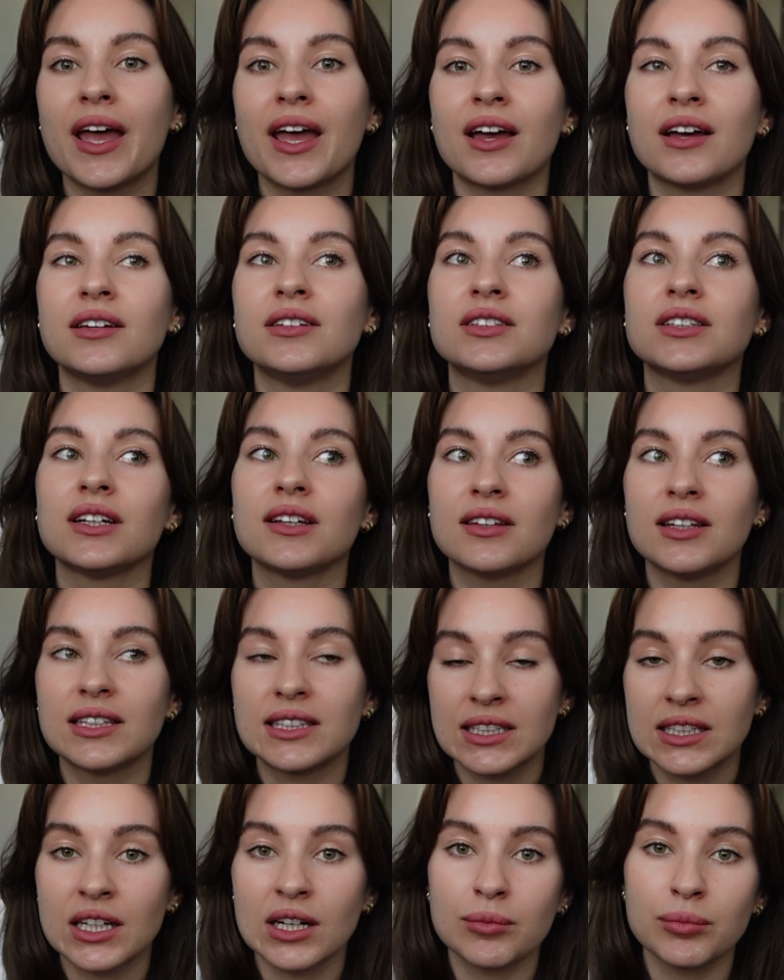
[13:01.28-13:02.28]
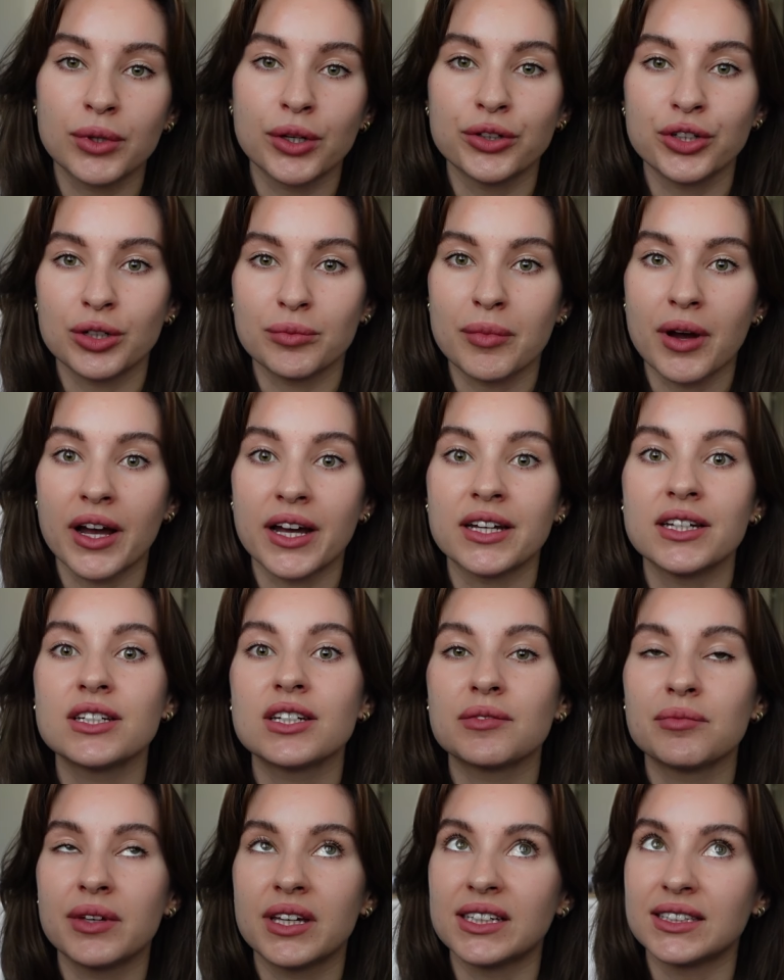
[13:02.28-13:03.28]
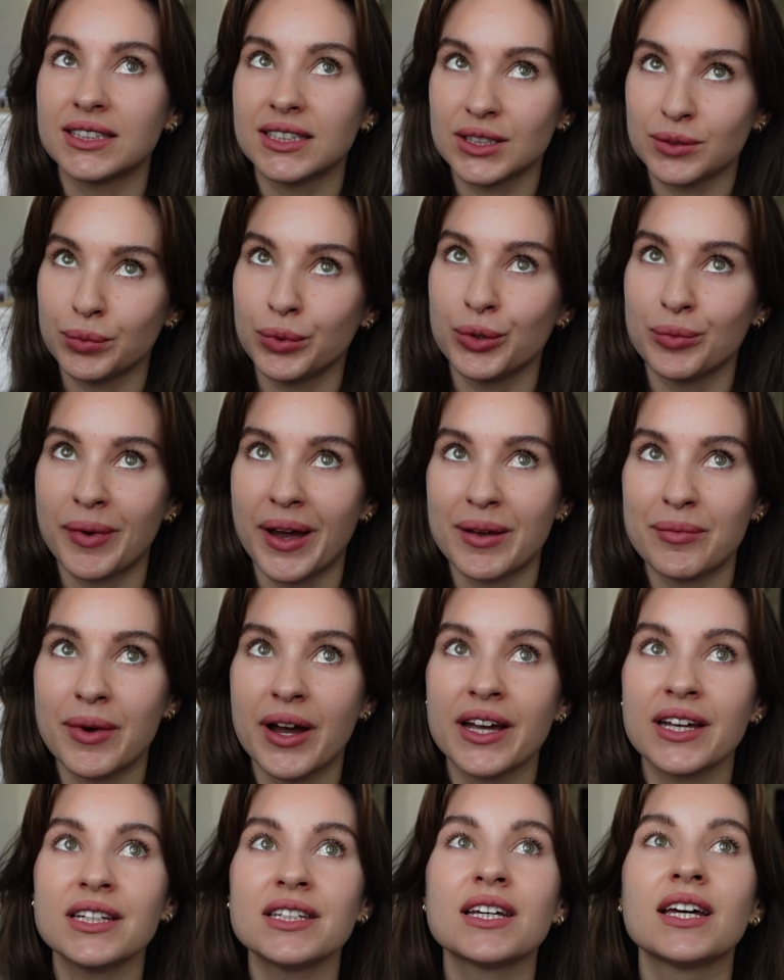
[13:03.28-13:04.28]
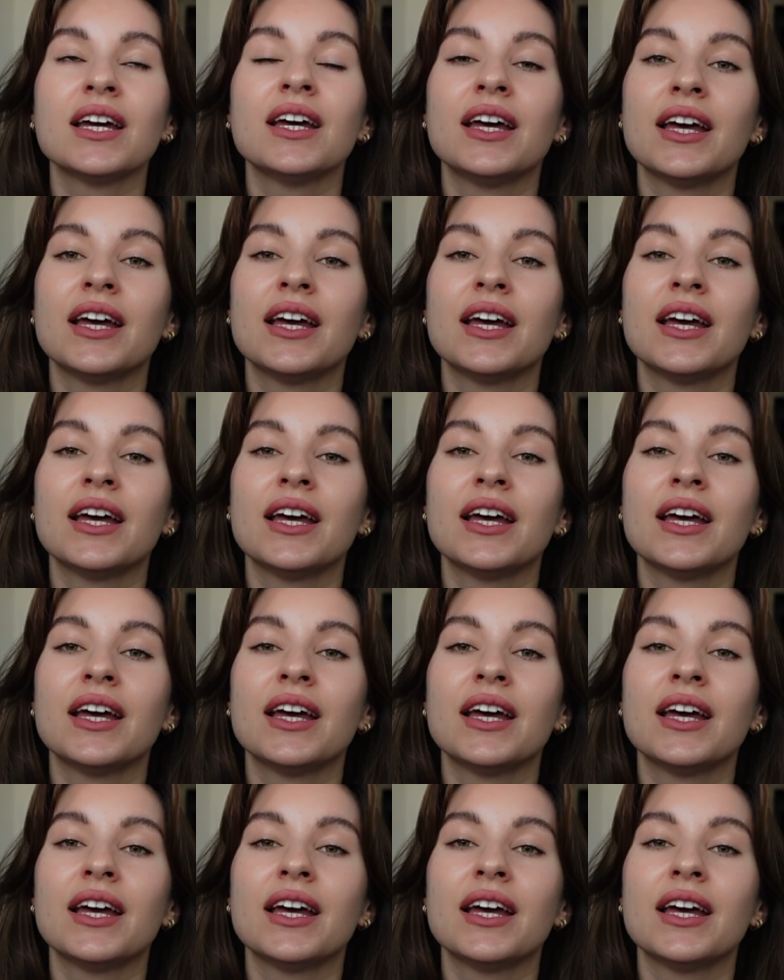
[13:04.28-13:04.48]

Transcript: And this is gonna blow your mind because this blew my mind.